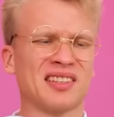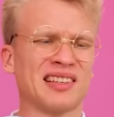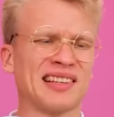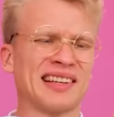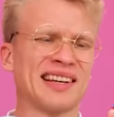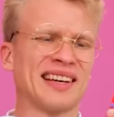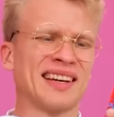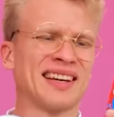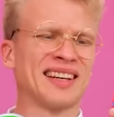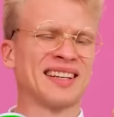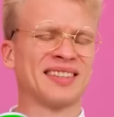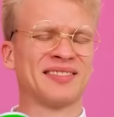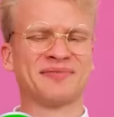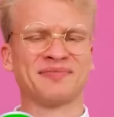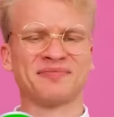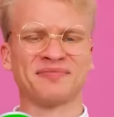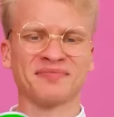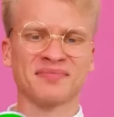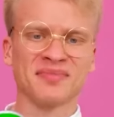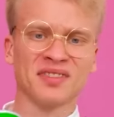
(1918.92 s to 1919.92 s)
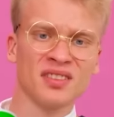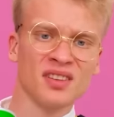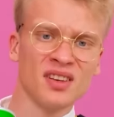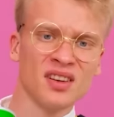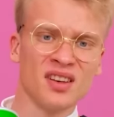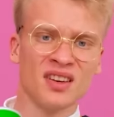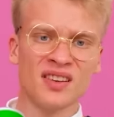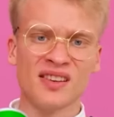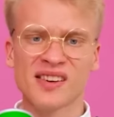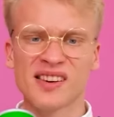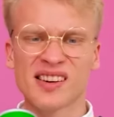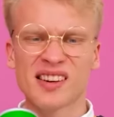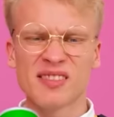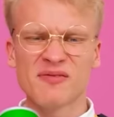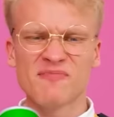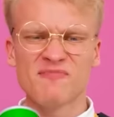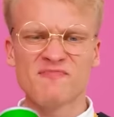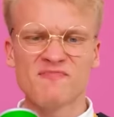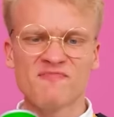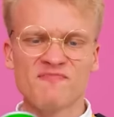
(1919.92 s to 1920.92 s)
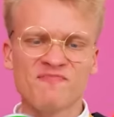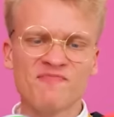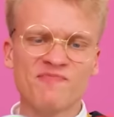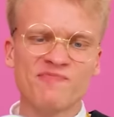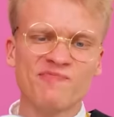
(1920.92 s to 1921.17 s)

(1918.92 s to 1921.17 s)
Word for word: I can't eat them and hold my phone.